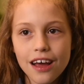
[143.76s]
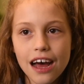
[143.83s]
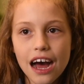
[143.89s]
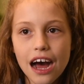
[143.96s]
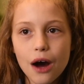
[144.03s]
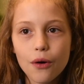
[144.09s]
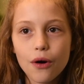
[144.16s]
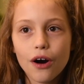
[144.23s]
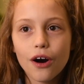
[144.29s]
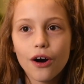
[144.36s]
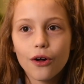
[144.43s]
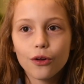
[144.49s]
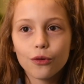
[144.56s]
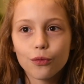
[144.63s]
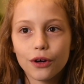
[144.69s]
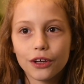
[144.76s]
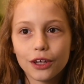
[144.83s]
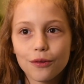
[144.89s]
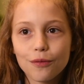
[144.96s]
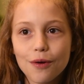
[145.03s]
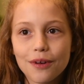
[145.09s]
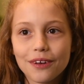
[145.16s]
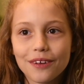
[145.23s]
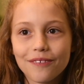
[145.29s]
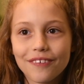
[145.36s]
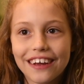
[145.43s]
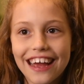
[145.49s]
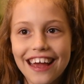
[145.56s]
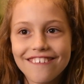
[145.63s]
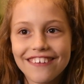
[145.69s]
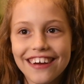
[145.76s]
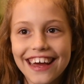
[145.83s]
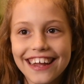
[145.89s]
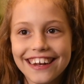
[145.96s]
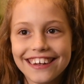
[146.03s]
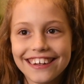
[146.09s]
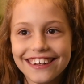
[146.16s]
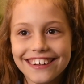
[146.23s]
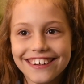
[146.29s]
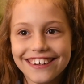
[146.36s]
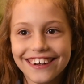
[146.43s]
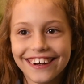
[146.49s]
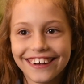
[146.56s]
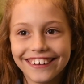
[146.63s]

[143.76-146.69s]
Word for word: How old were you when you became a head teacher?